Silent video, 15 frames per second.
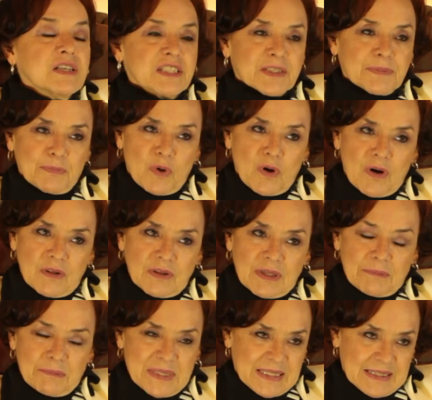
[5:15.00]
small
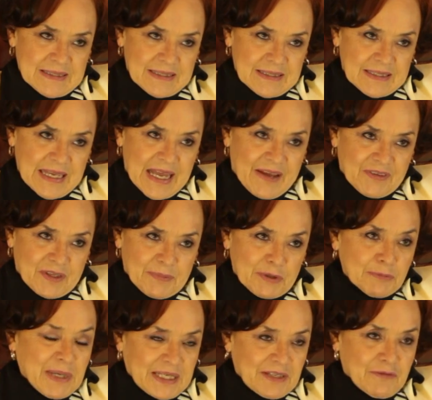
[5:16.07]
businesses have to be
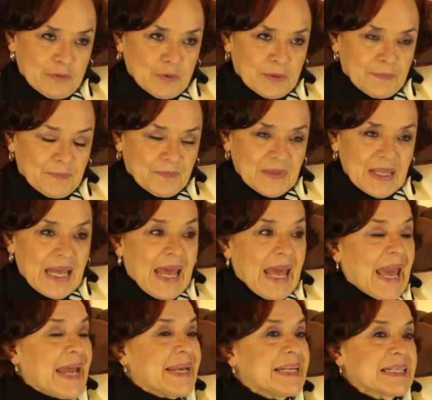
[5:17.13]
ready for.
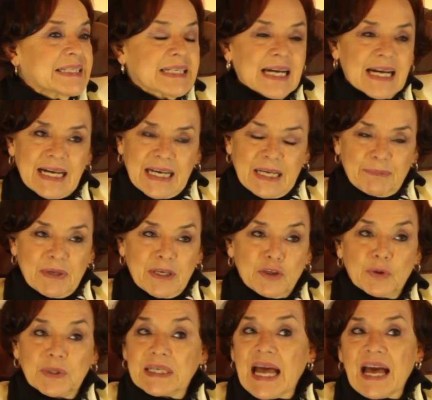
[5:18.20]
Anytime you
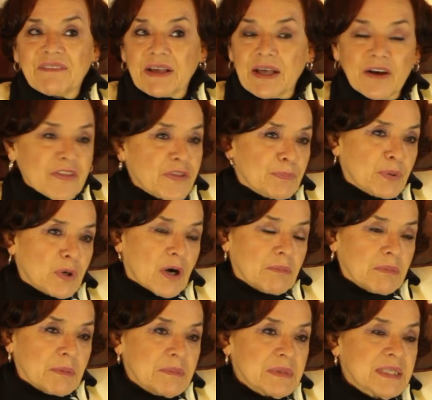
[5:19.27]
can have a health
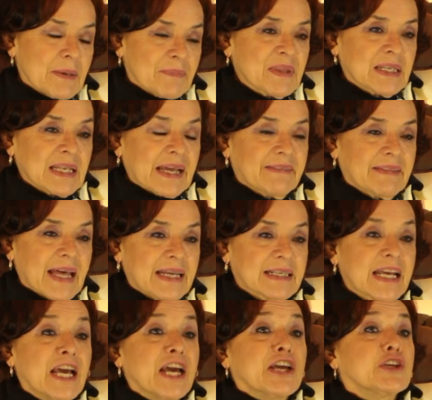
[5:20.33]
problem, something like that,
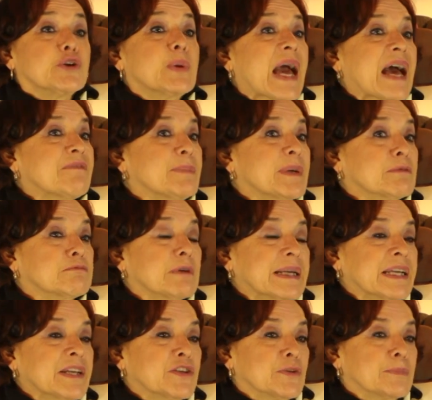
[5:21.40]
you have been
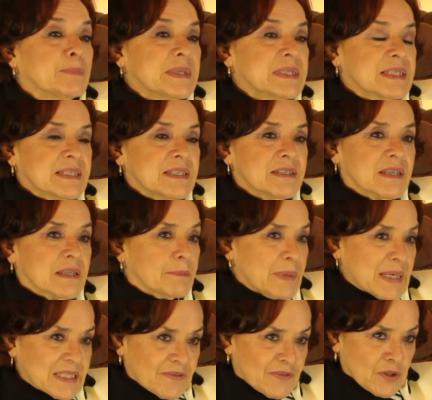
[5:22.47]
running your business to the
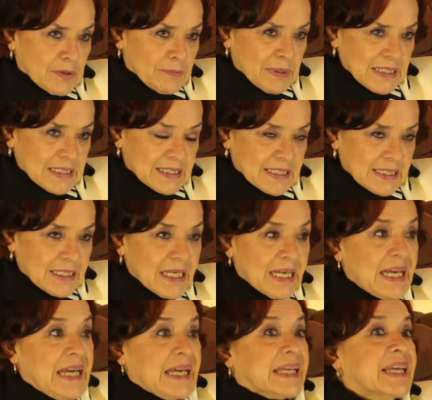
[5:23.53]
best of your ability,
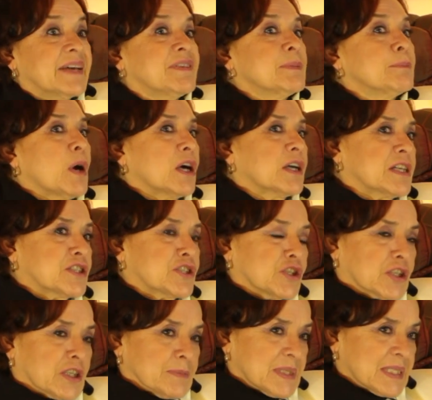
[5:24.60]
given market
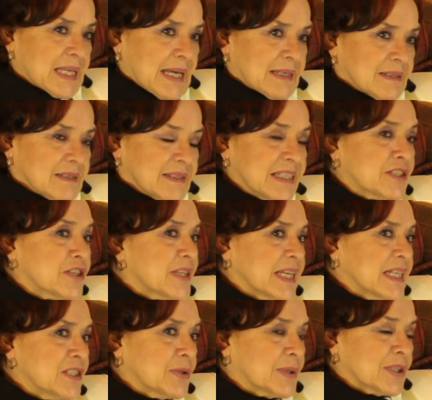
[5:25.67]
circumstances. These are
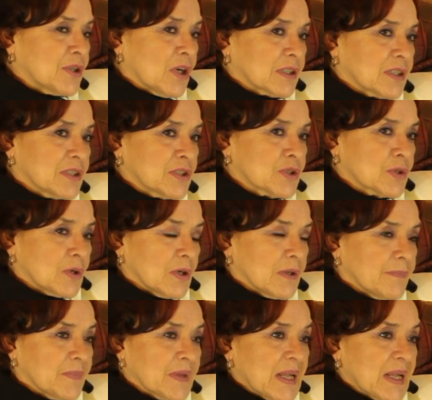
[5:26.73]
things you cannot control.